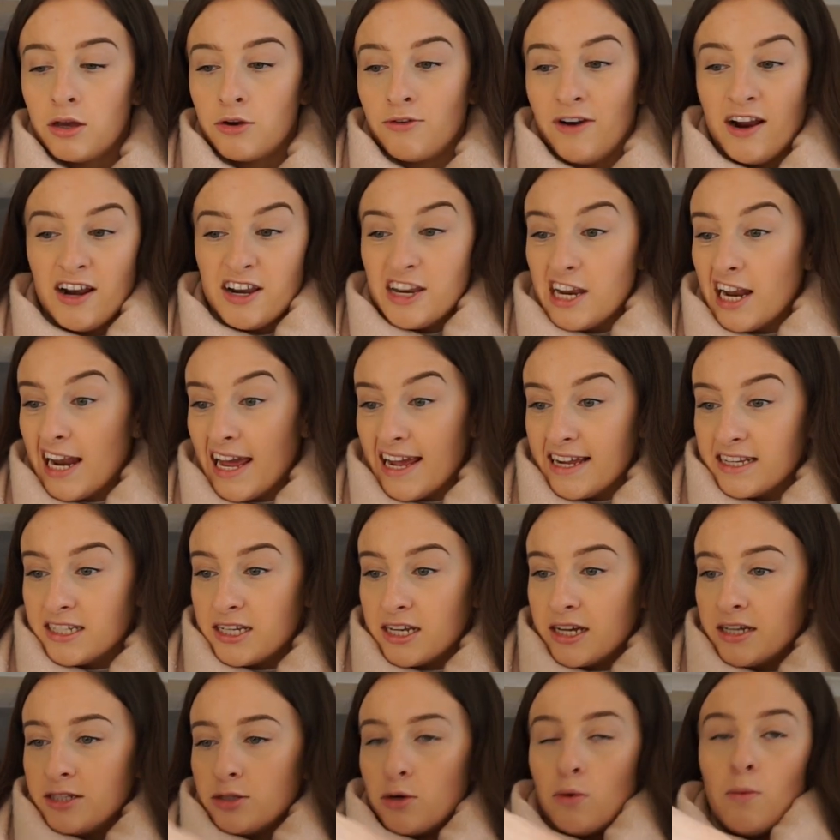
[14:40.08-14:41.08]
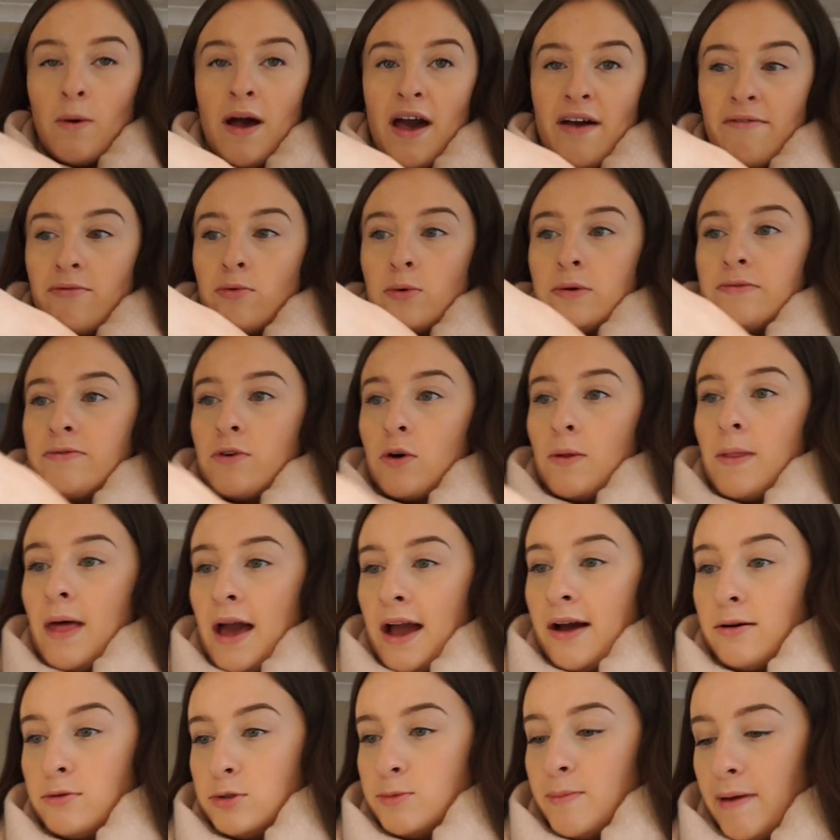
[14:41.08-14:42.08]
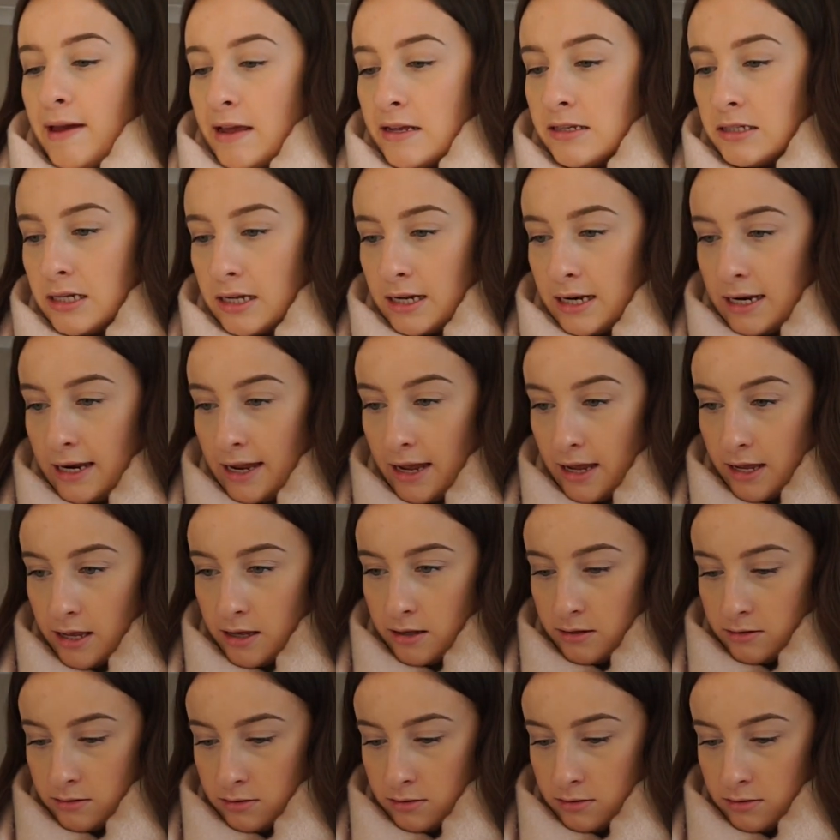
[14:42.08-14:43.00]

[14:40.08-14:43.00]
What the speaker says: granulated or whatever we've got in the house, basically.